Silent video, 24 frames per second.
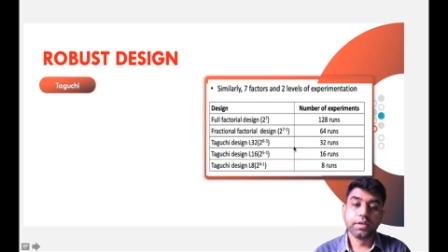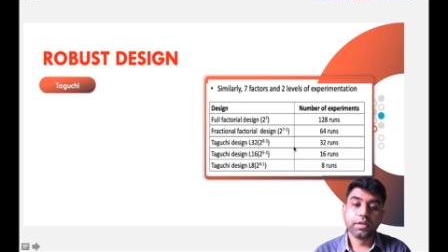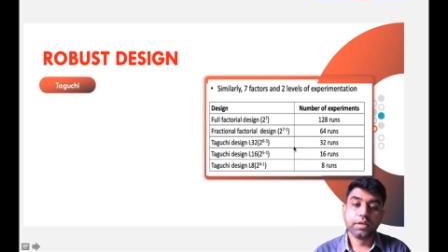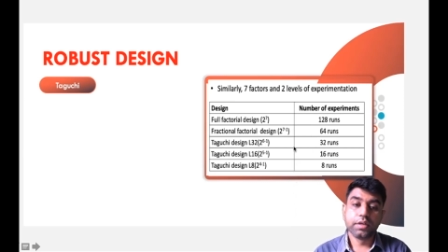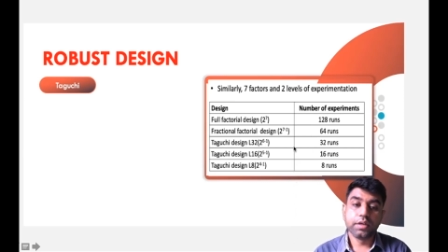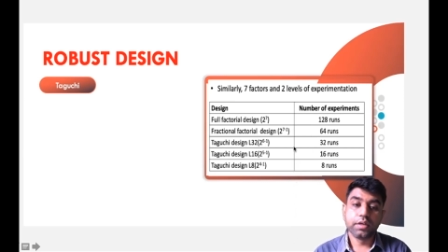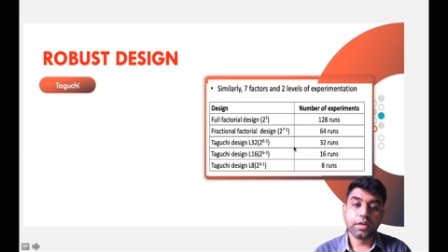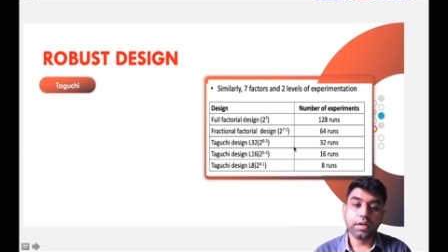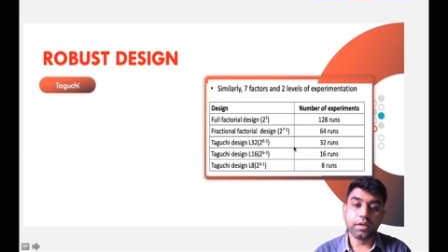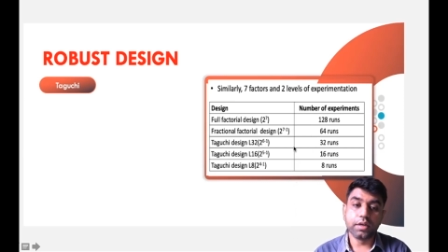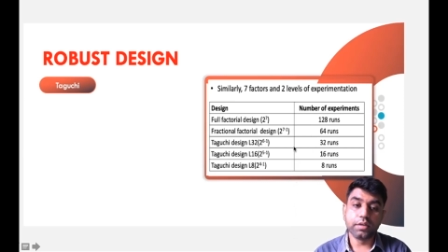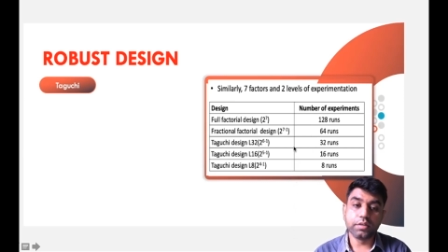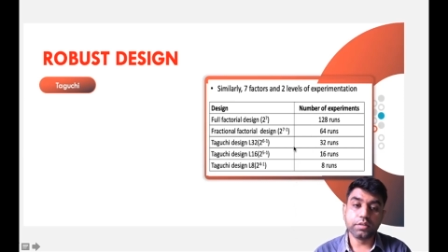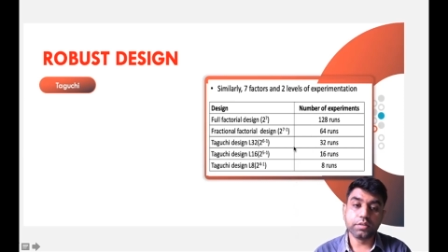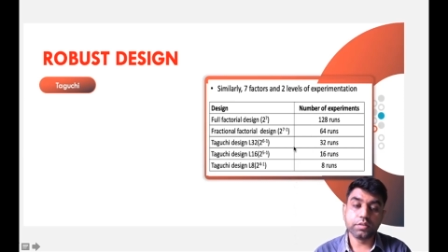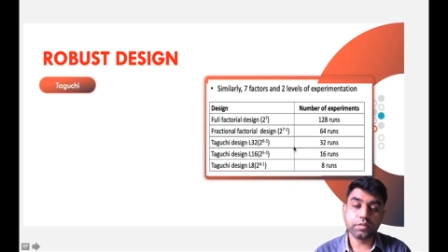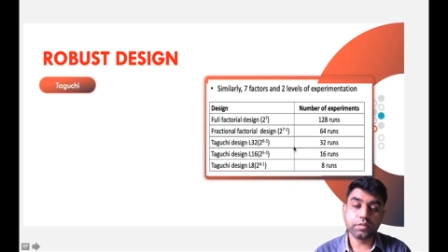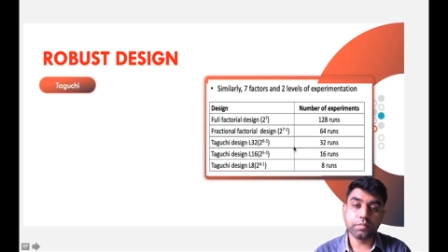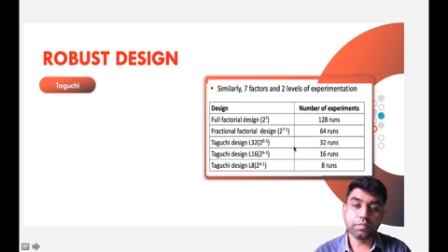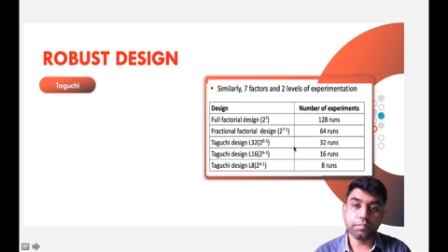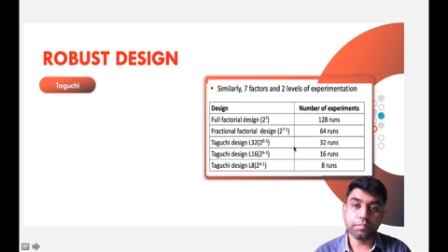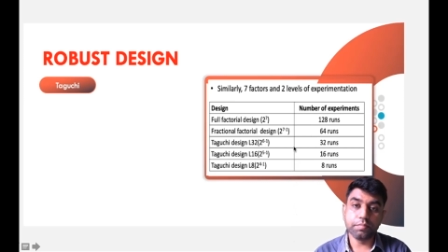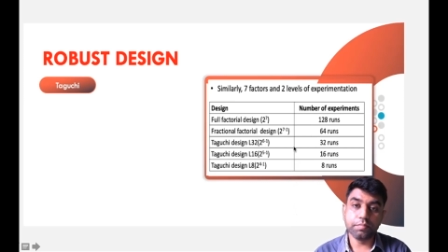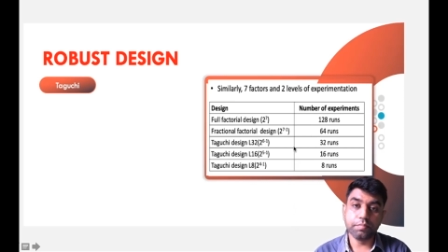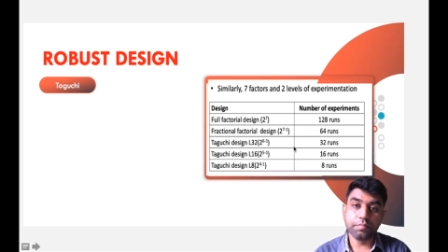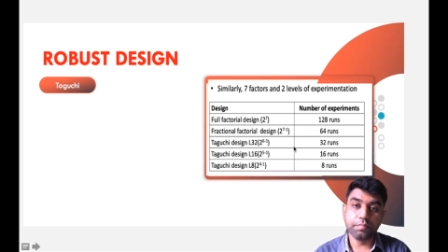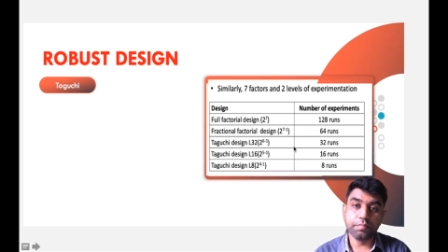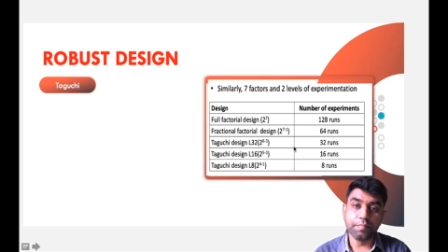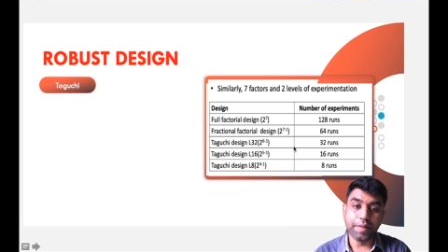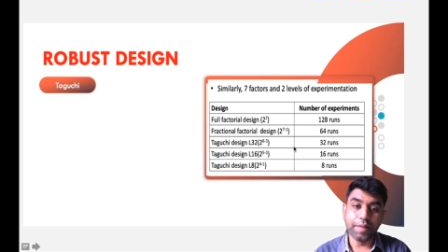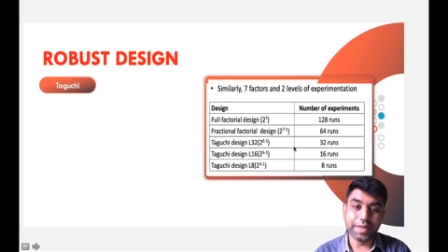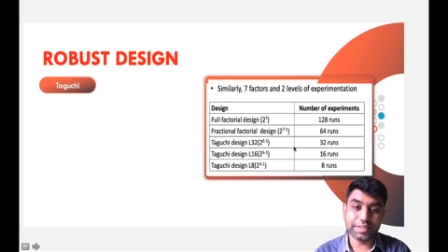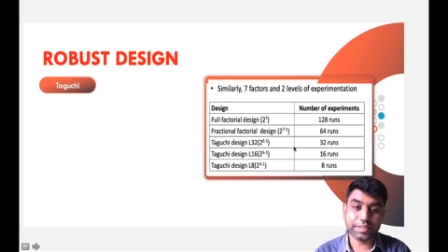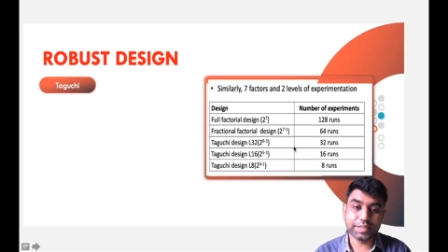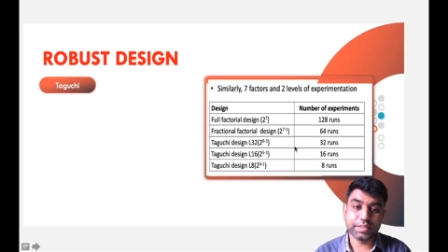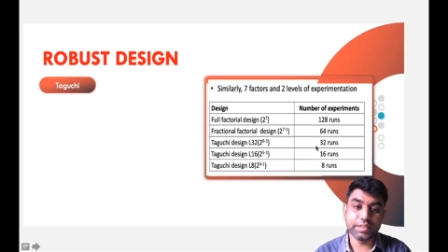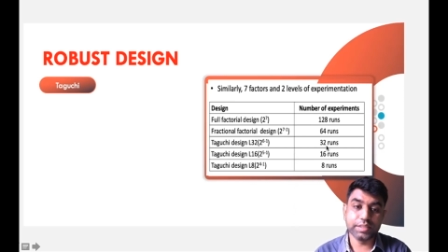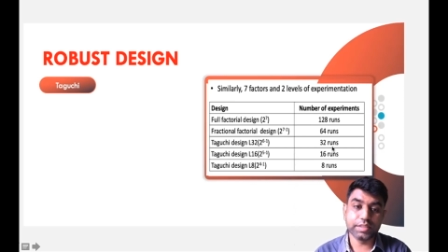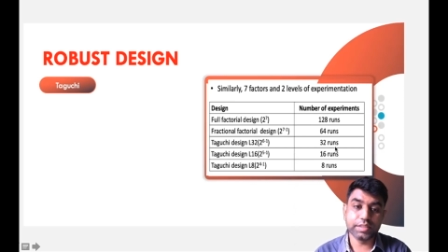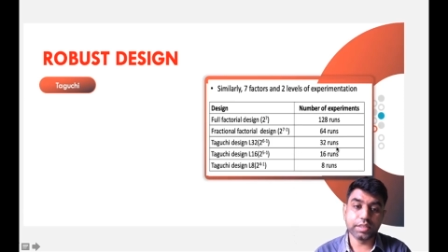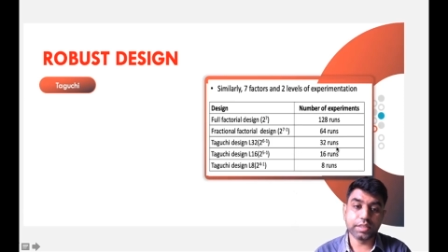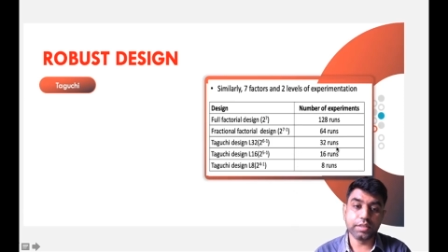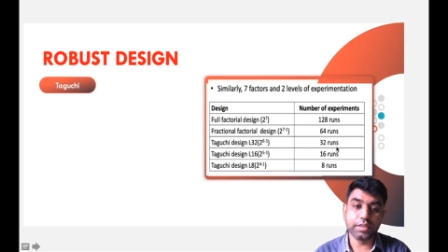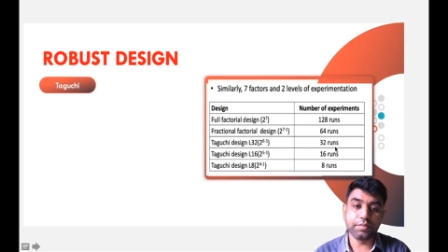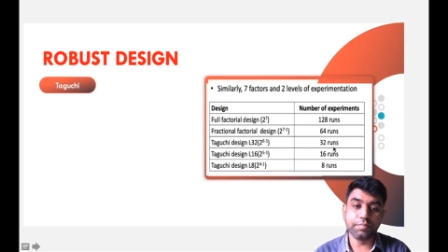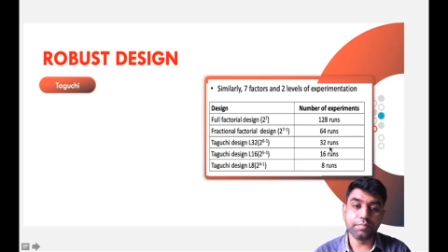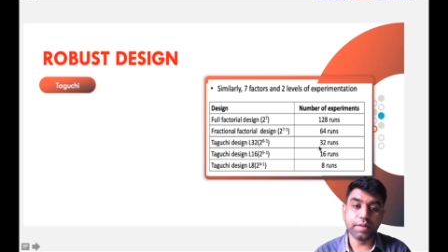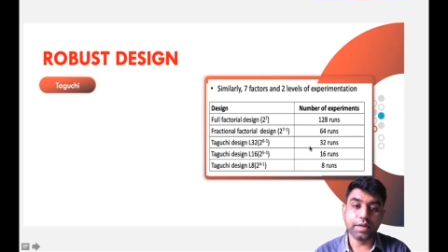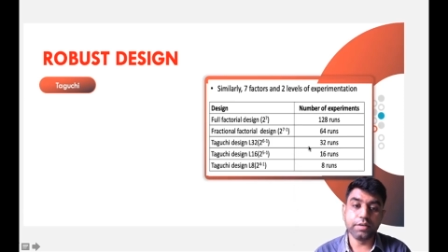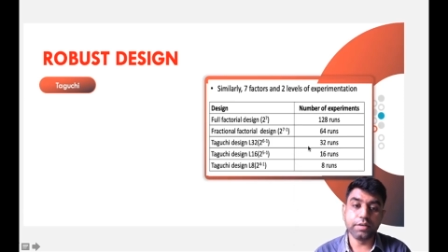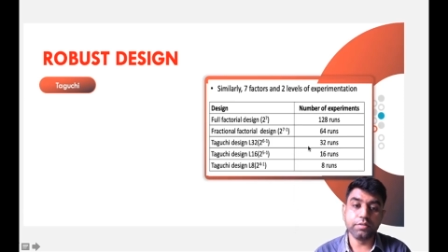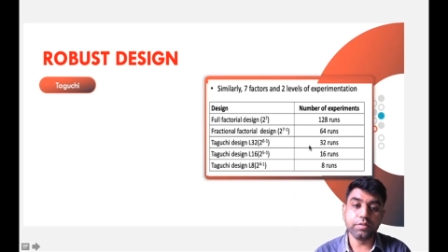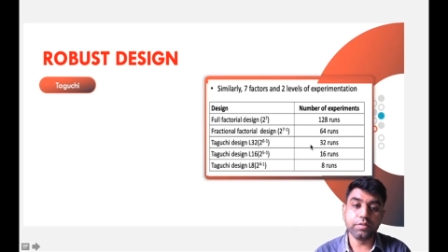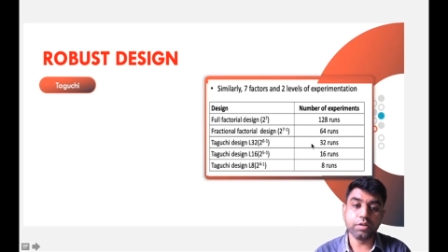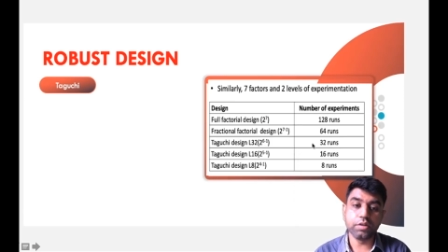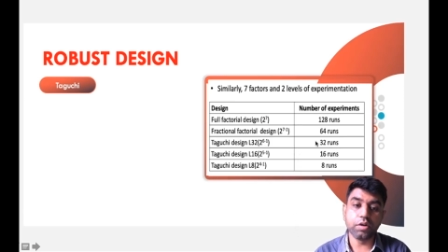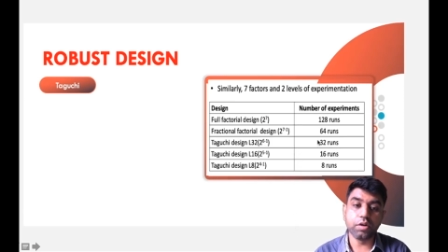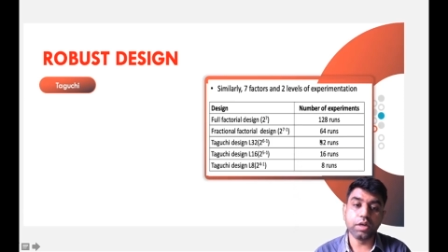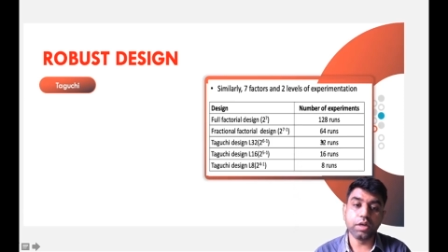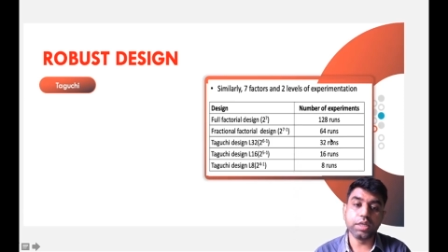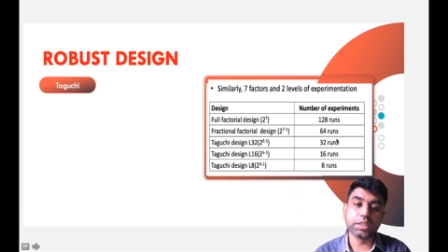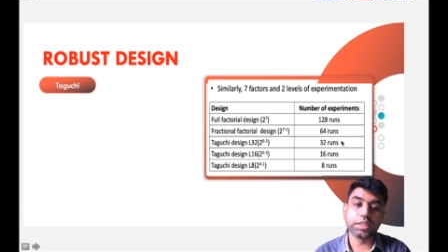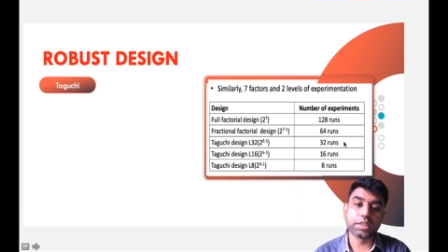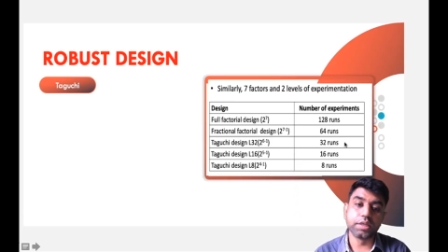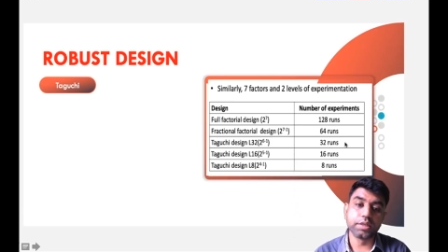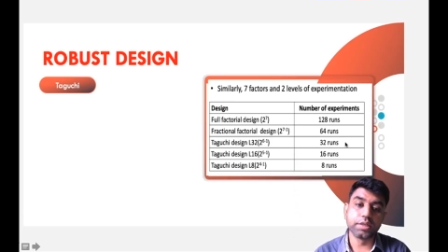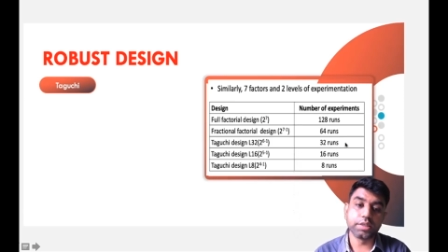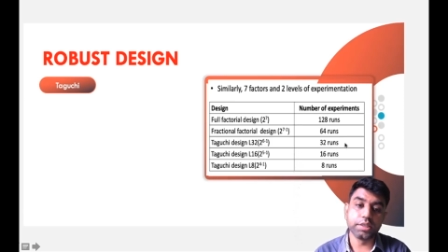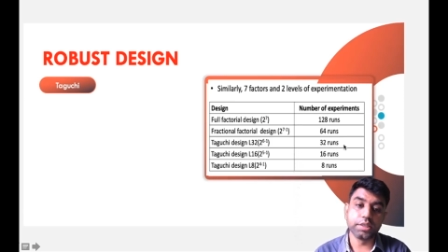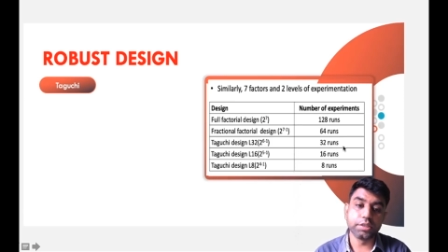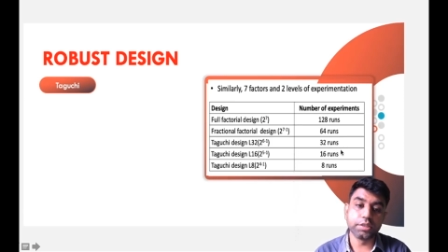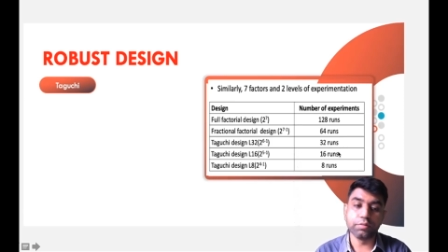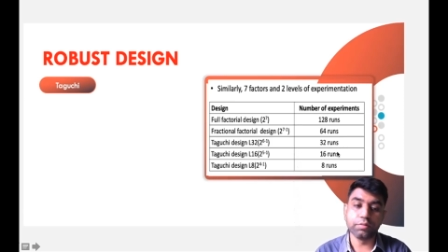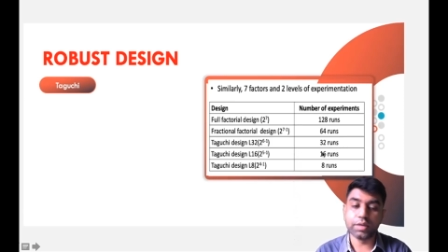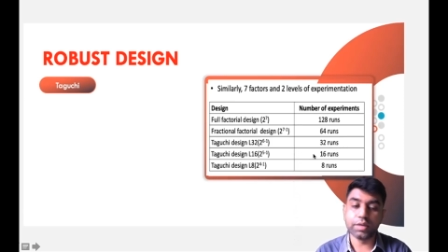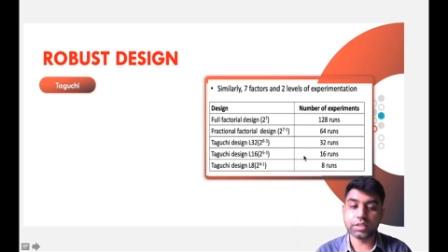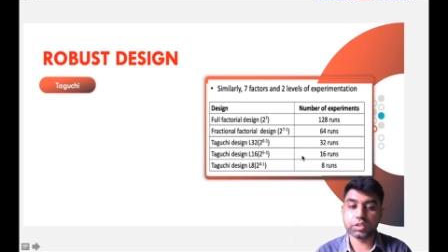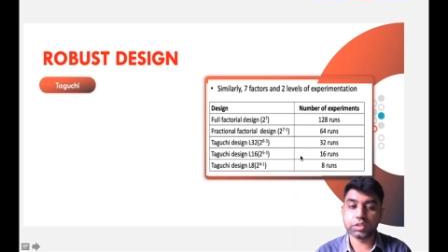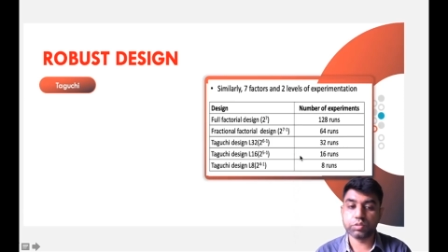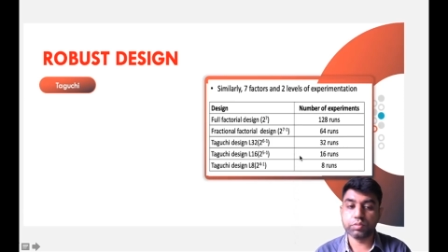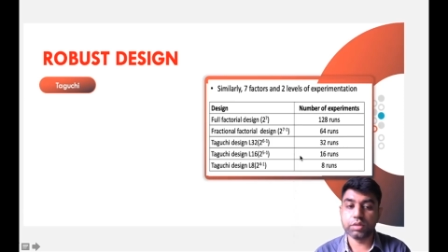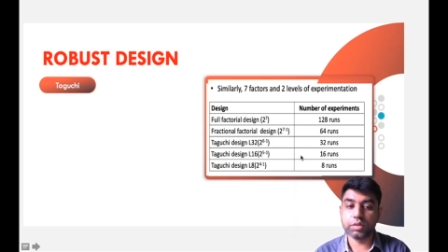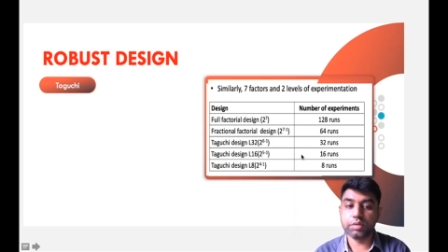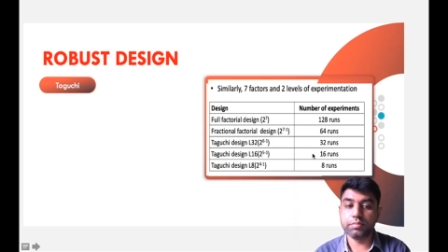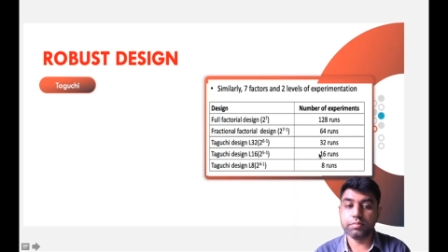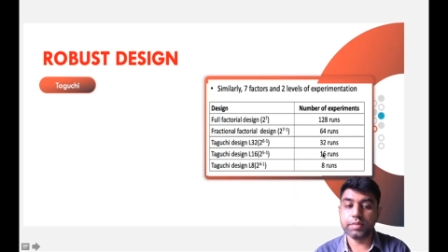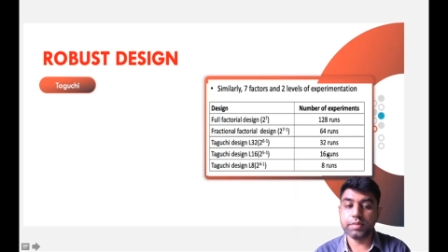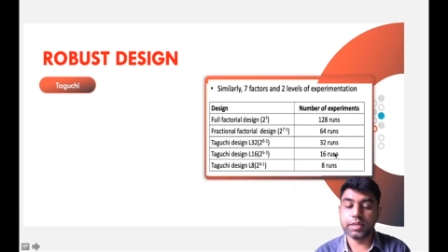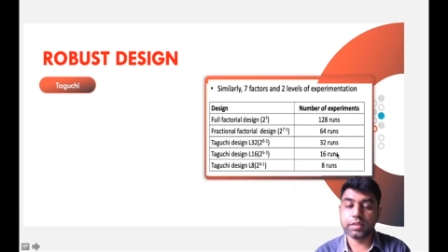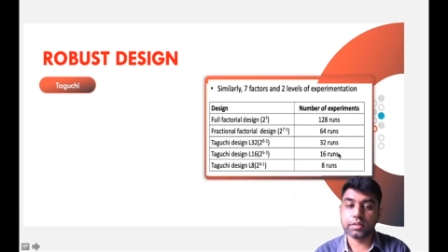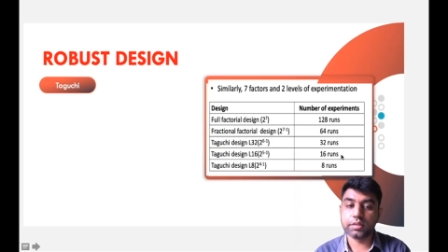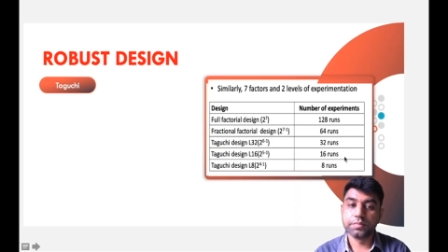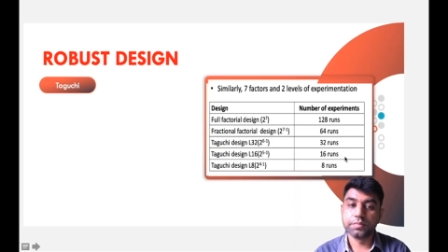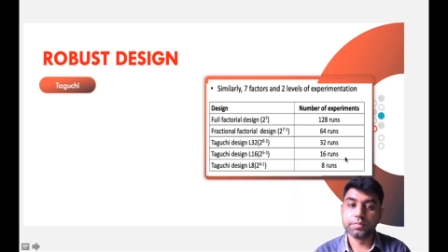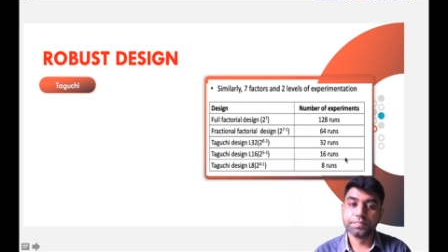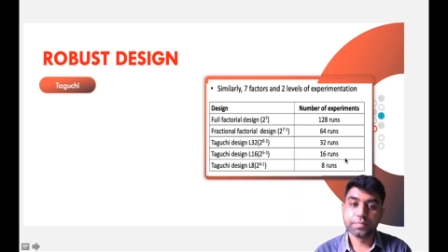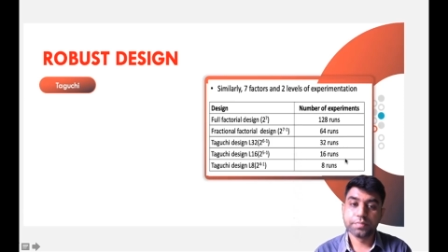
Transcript: a best result by doing only 32 experiment,